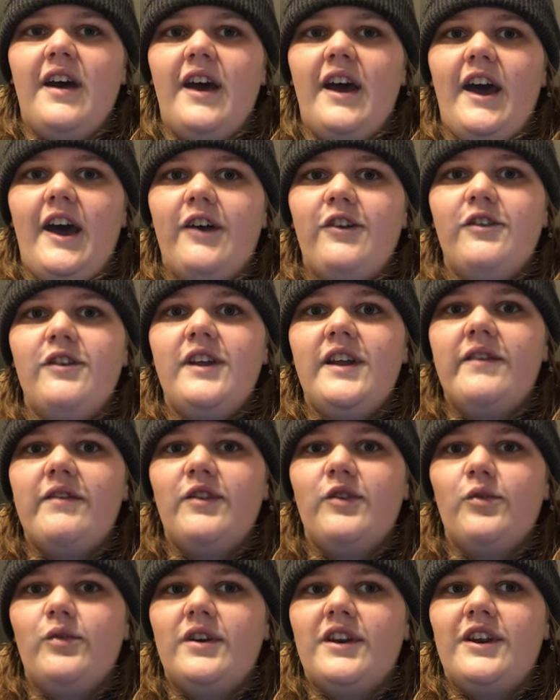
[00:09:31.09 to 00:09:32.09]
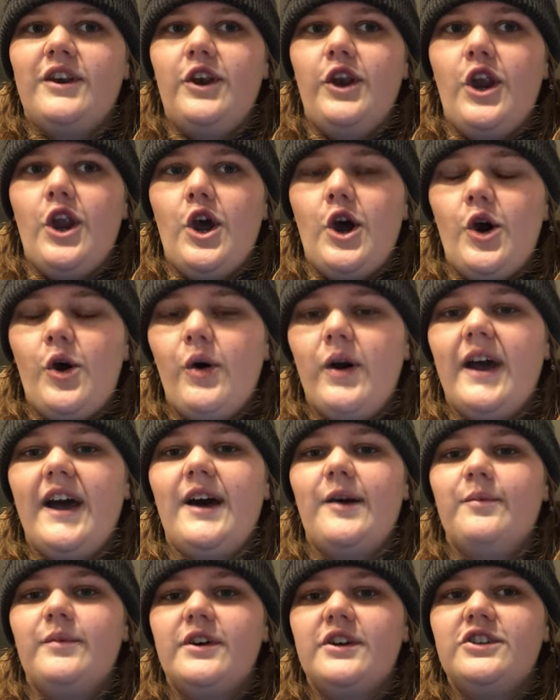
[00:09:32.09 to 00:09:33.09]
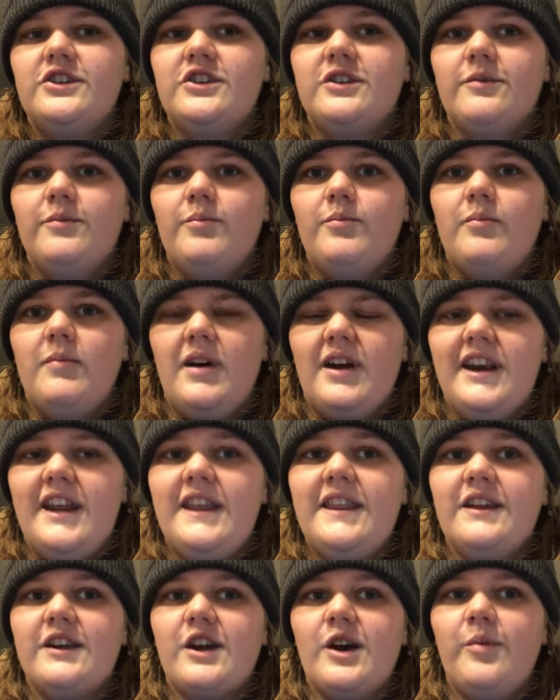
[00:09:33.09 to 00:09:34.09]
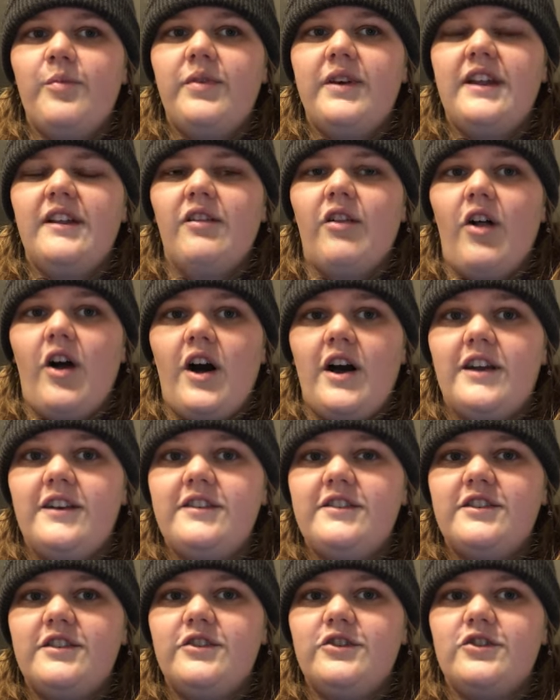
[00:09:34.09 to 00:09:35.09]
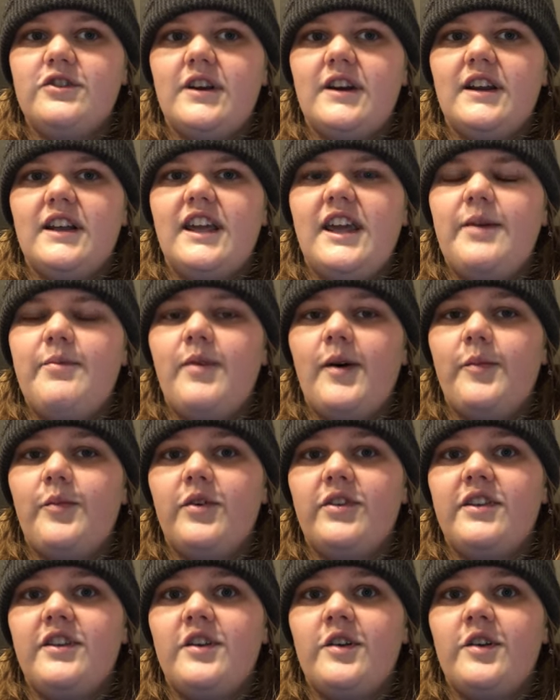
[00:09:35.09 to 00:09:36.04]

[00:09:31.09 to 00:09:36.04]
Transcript: I don't even want to know how much money the company lost trying to keep up with the,